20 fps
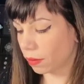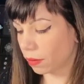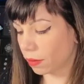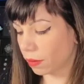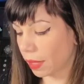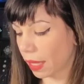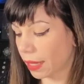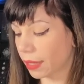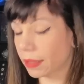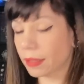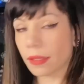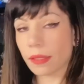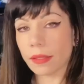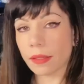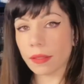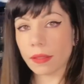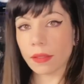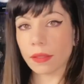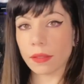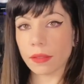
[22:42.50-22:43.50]
then
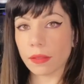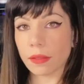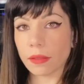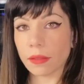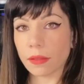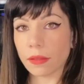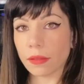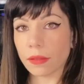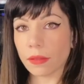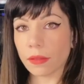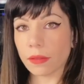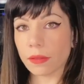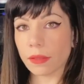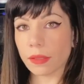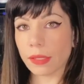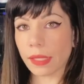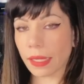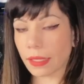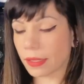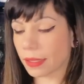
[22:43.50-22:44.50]

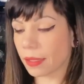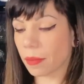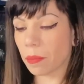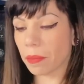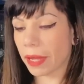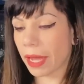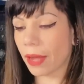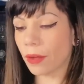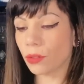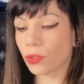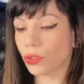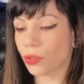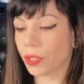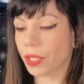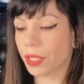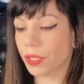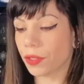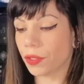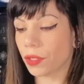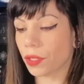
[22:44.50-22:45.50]
set some
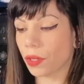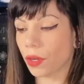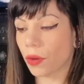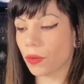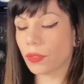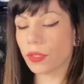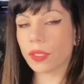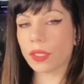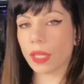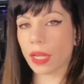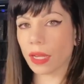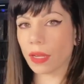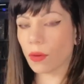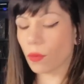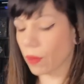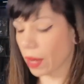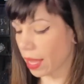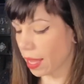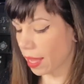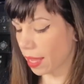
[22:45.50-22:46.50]
boundaries, you know, stay
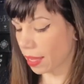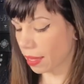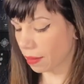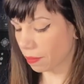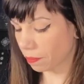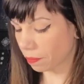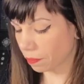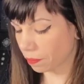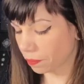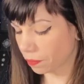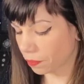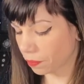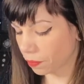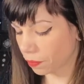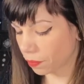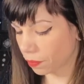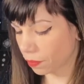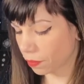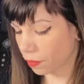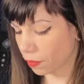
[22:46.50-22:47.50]
away.
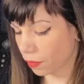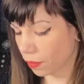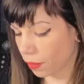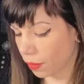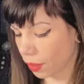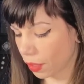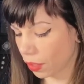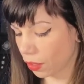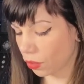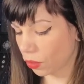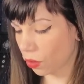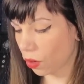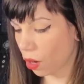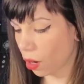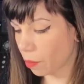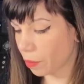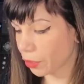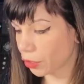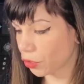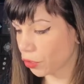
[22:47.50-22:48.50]
Your
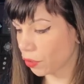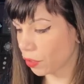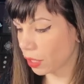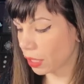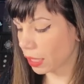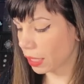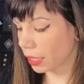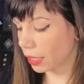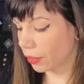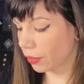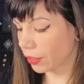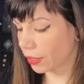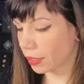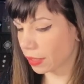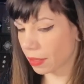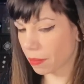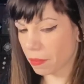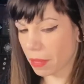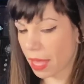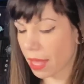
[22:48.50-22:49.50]
opportunity here is
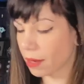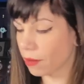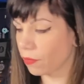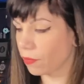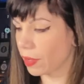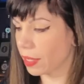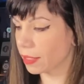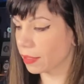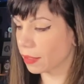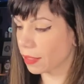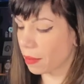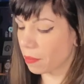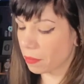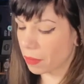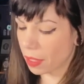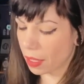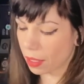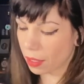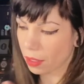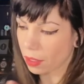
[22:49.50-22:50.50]
to manifest
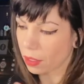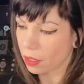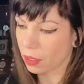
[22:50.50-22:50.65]
something.